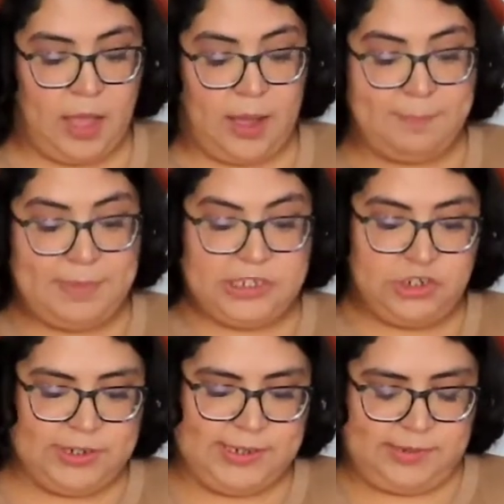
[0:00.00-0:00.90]

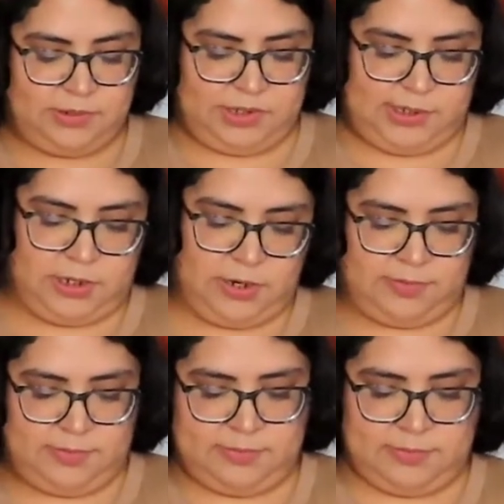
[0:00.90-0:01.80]
Pinterest. Just, you
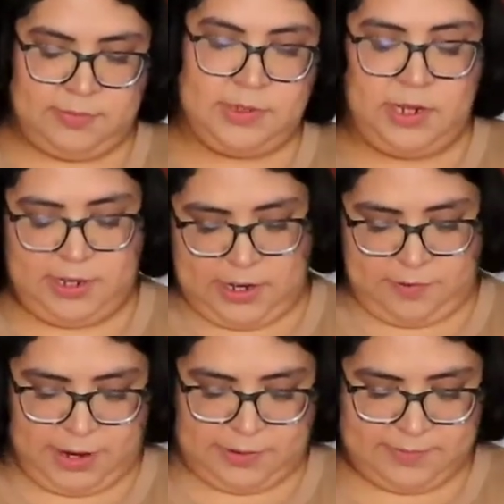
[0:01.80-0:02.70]
know, looking
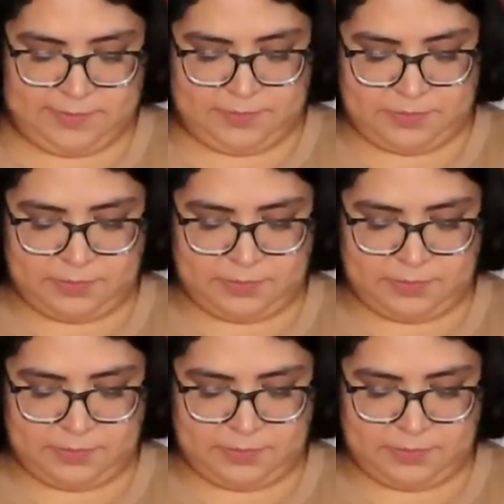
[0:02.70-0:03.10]
around.